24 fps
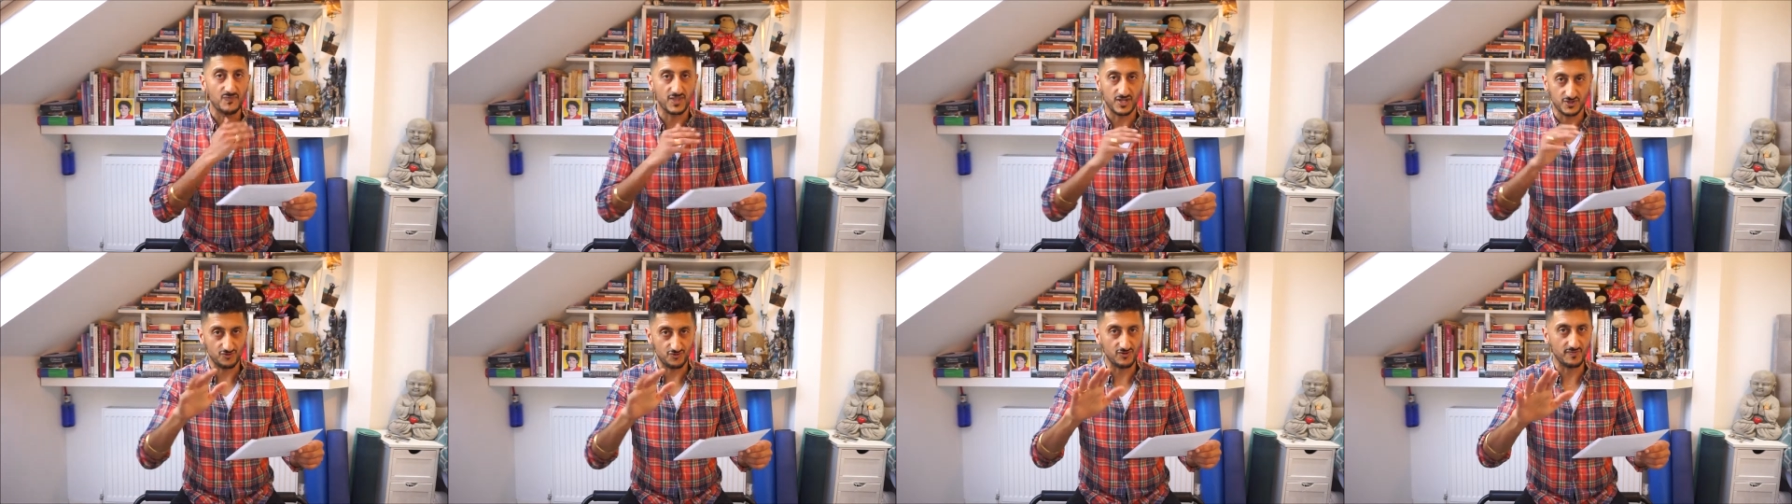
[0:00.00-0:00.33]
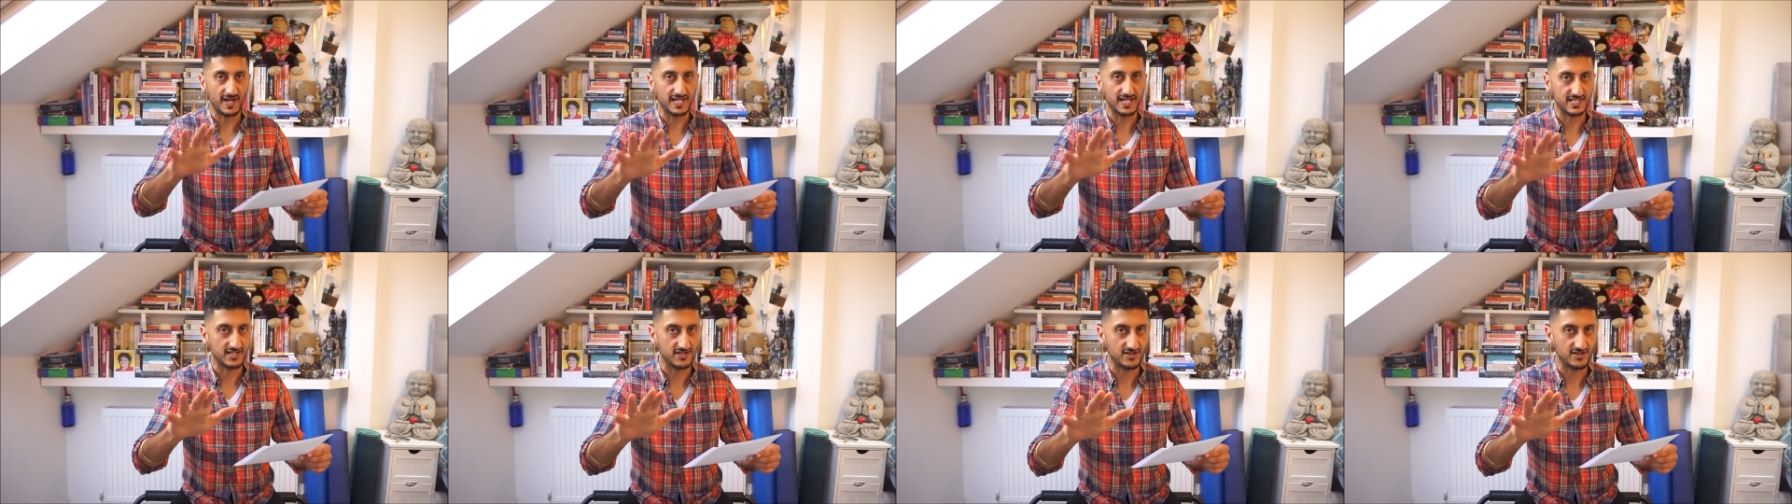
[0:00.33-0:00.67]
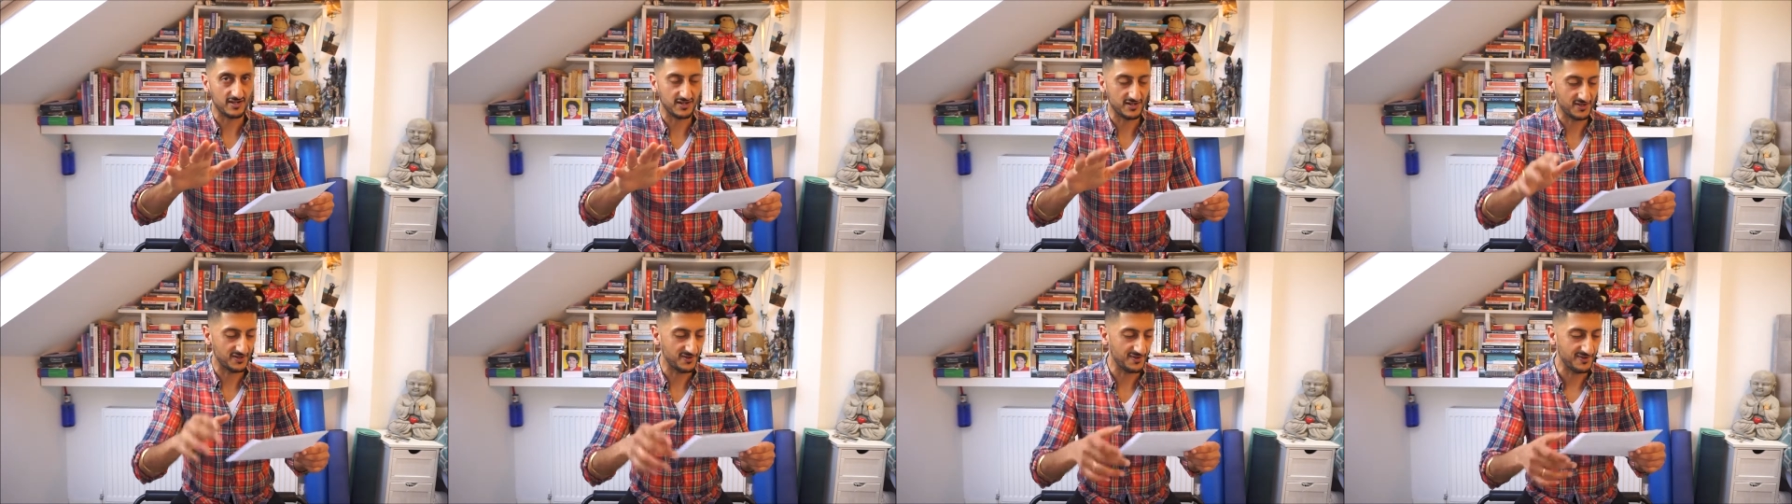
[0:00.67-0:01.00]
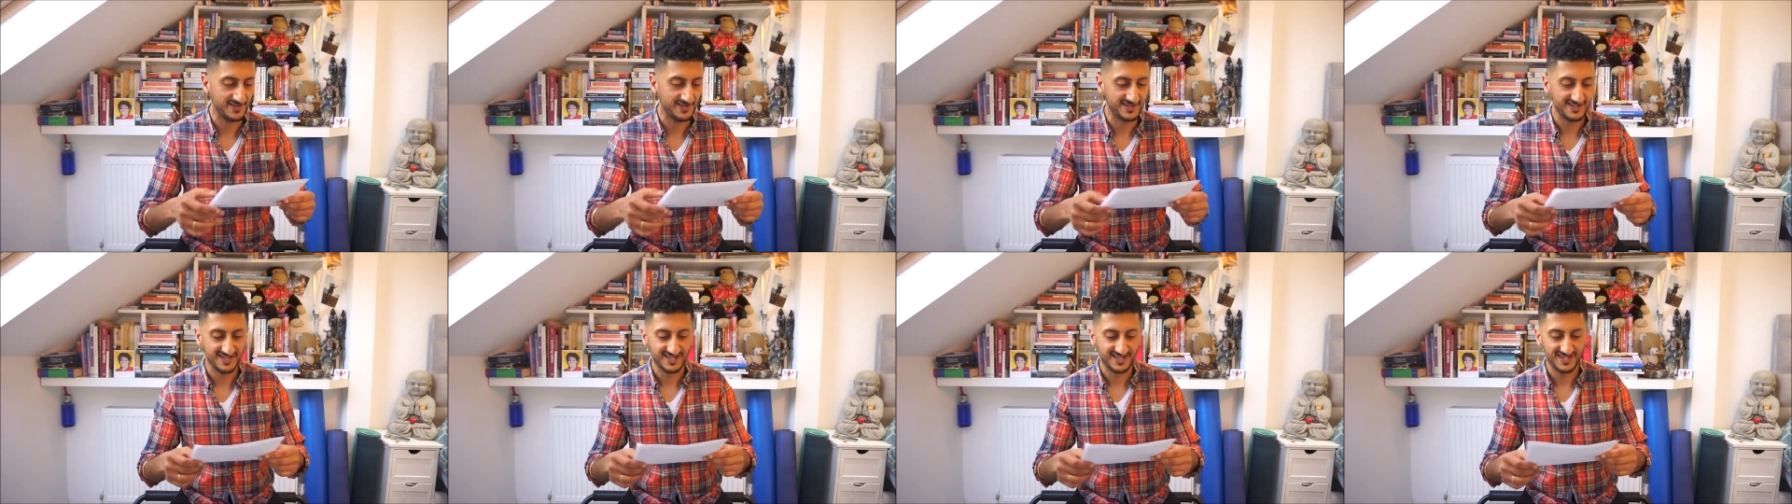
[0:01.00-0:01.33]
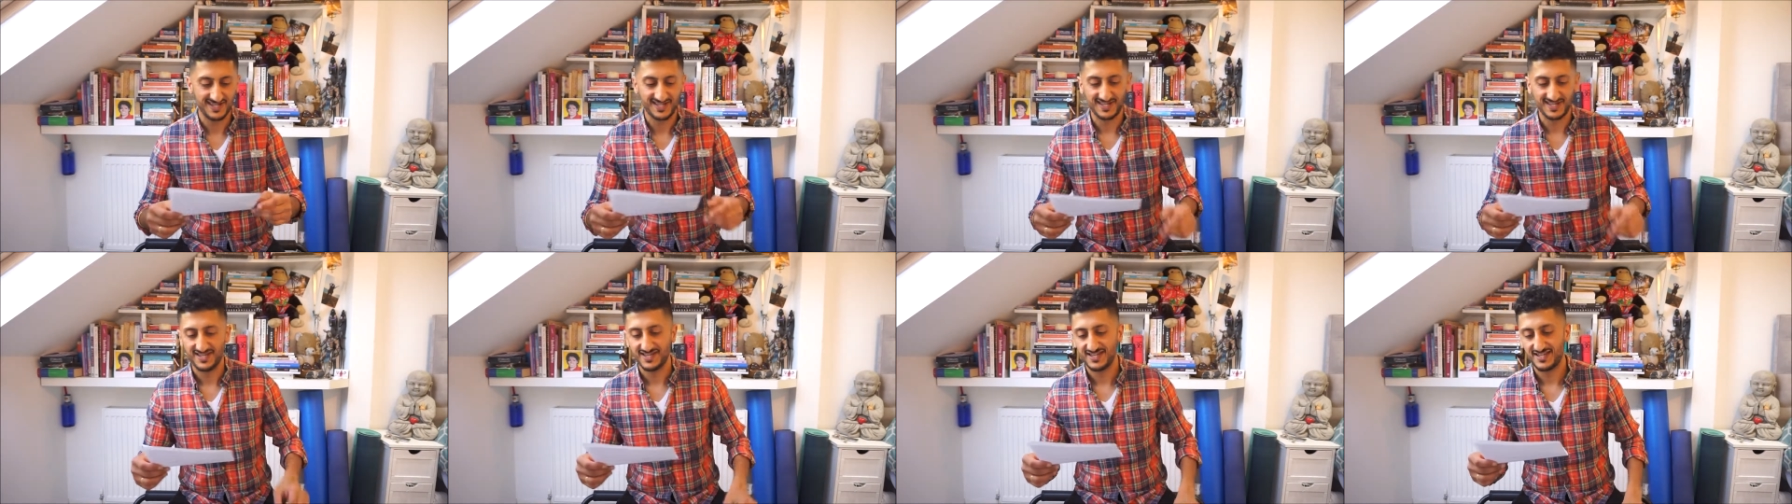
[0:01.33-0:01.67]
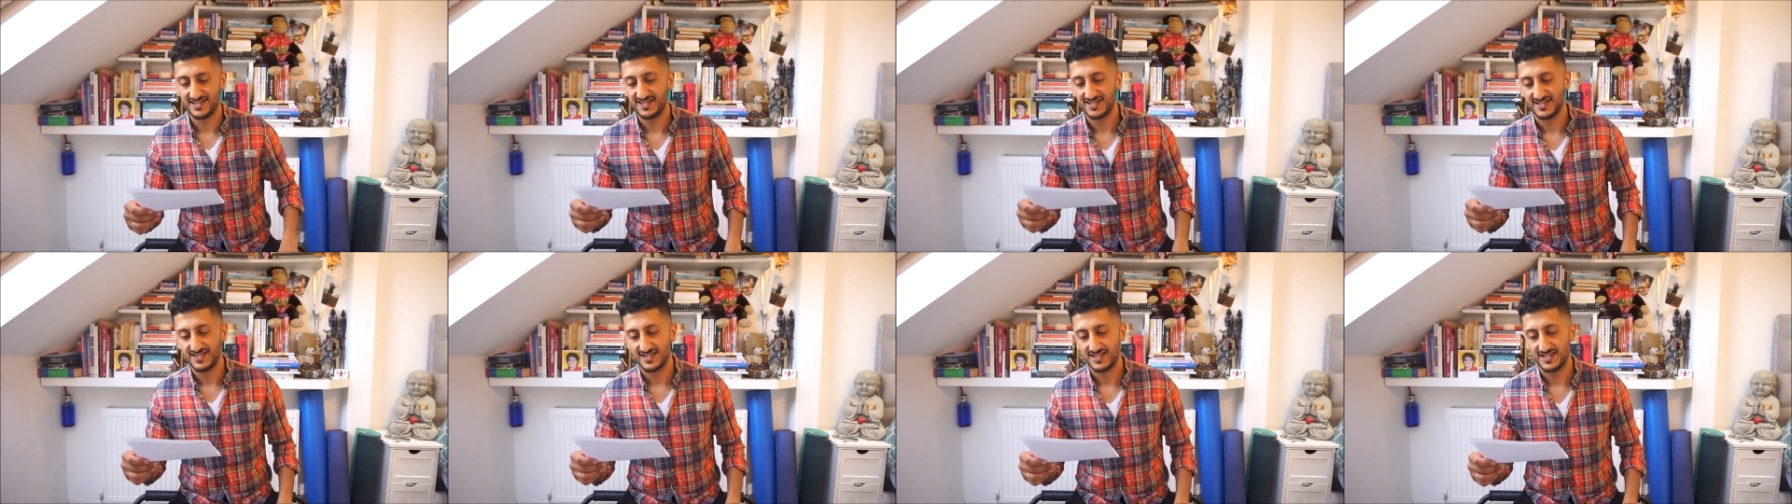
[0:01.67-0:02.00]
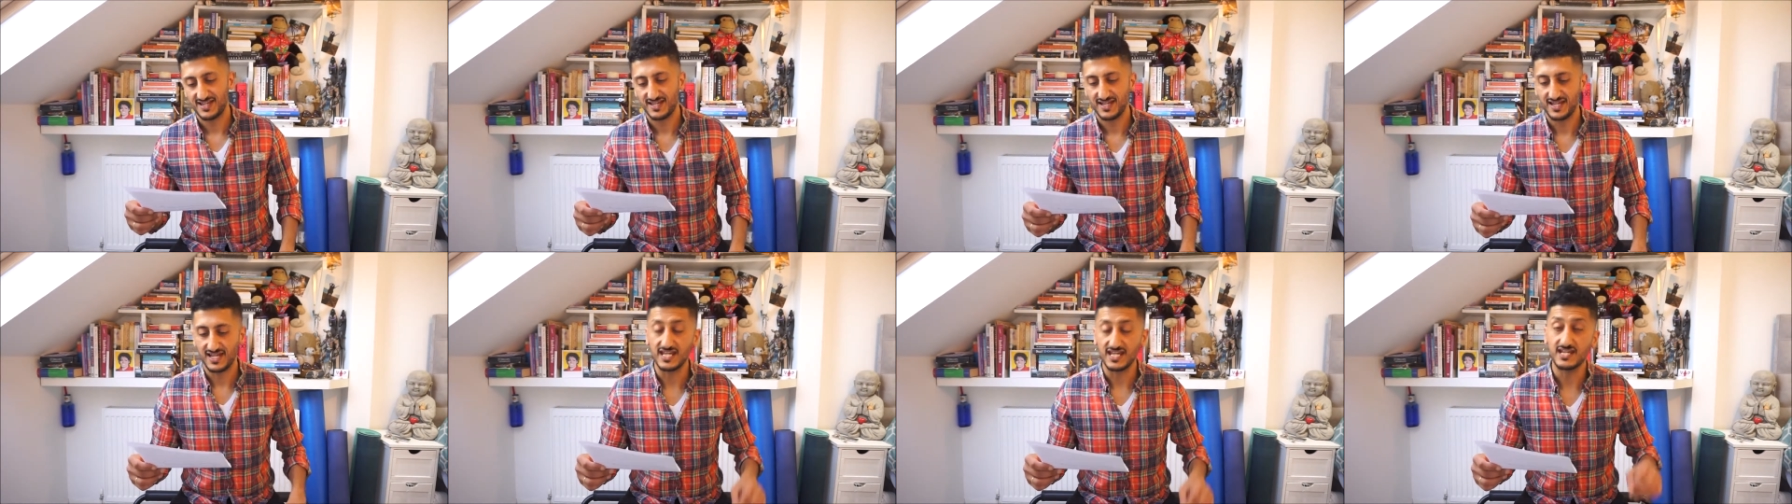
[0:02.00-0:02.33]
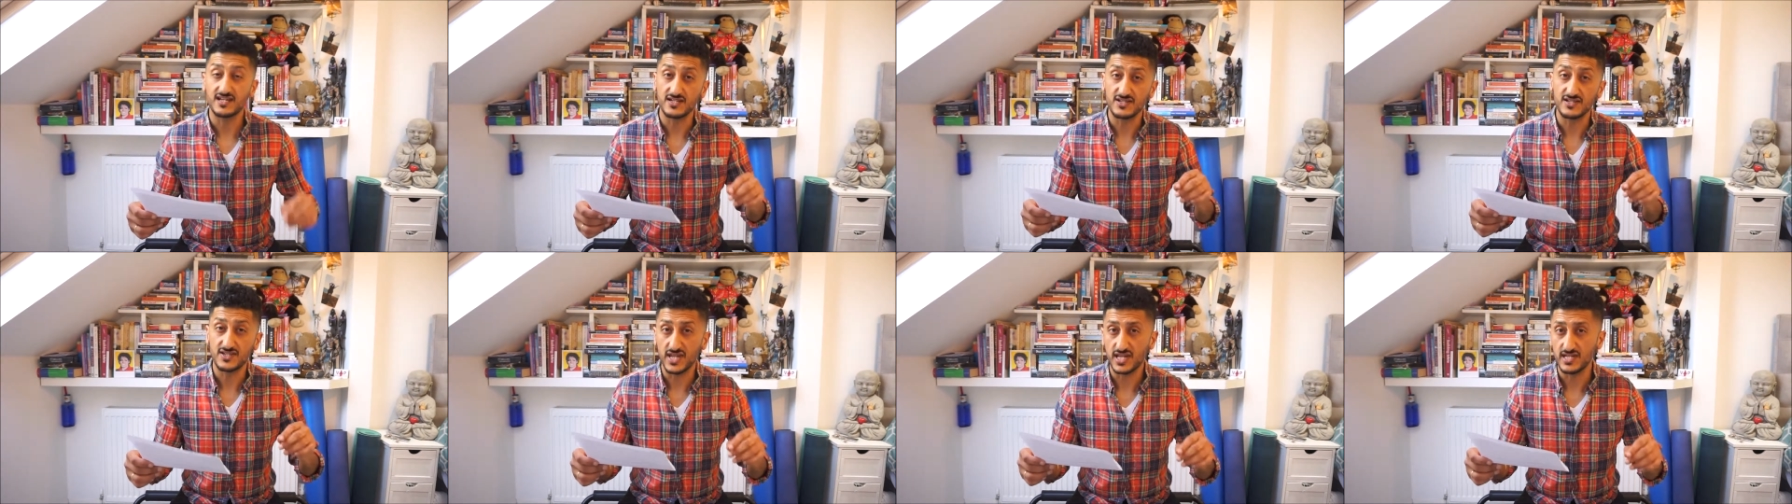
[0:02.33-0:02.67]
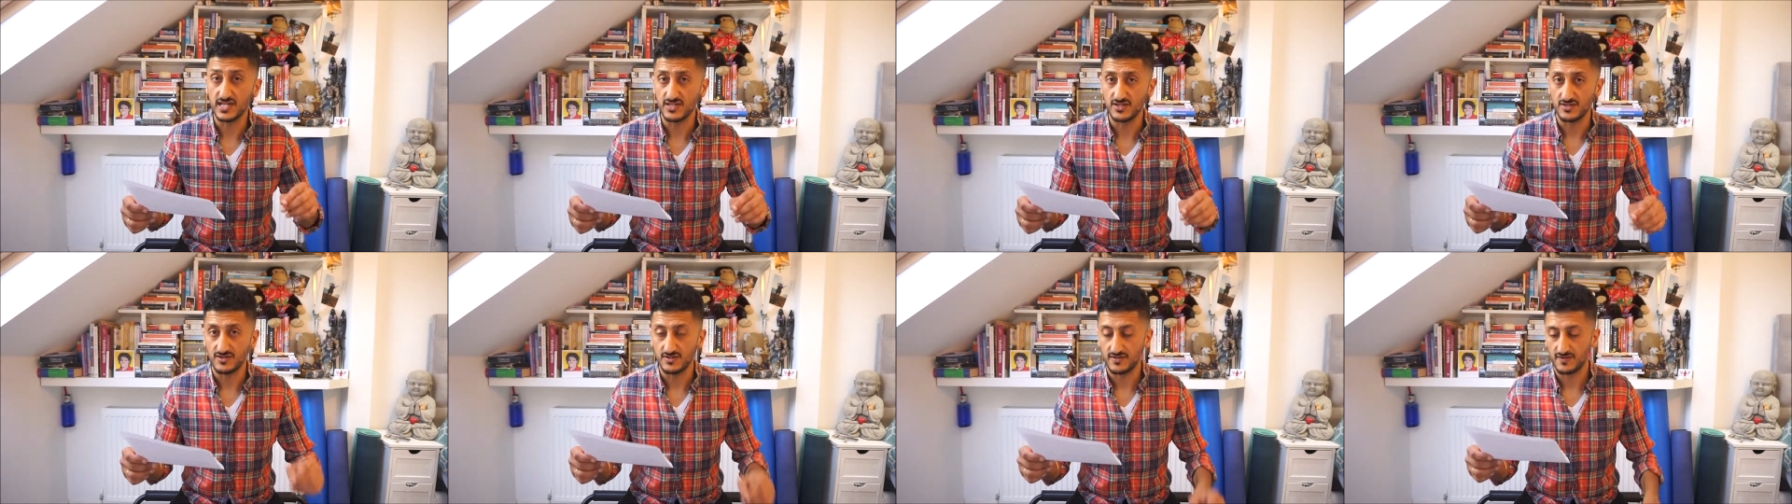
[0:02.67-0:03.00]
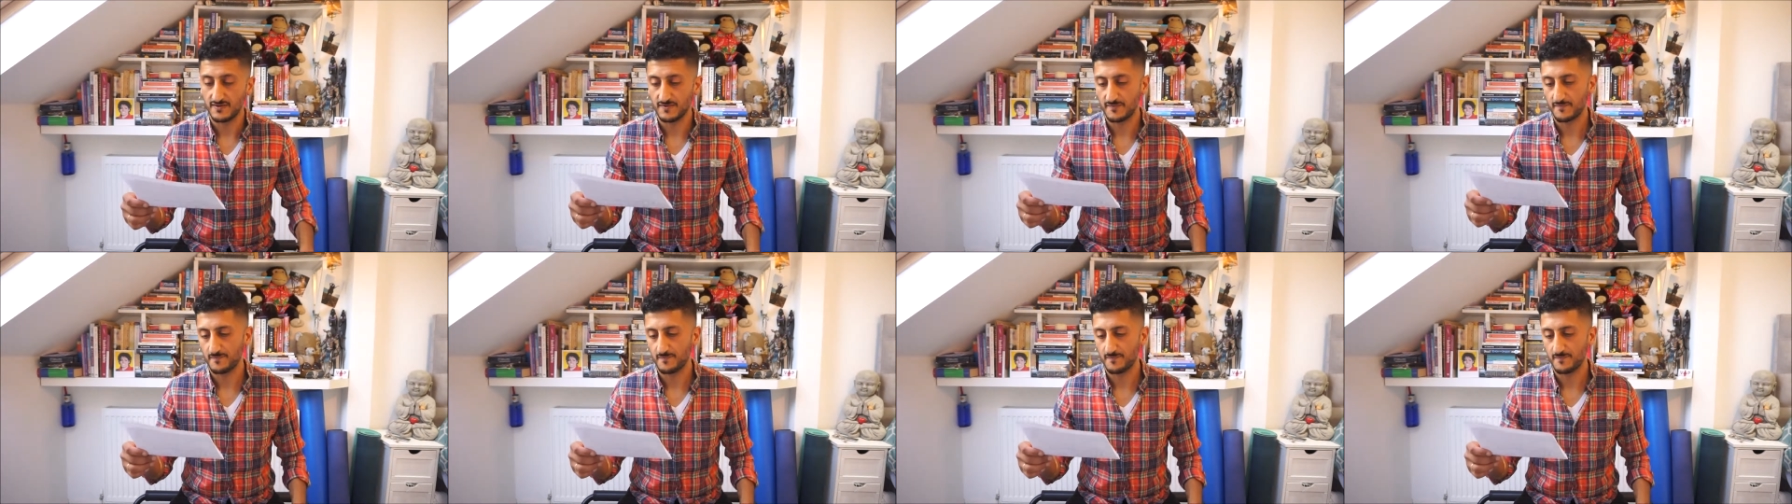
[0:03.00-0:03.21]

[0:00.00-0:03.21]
Dramatic, I know. He continued.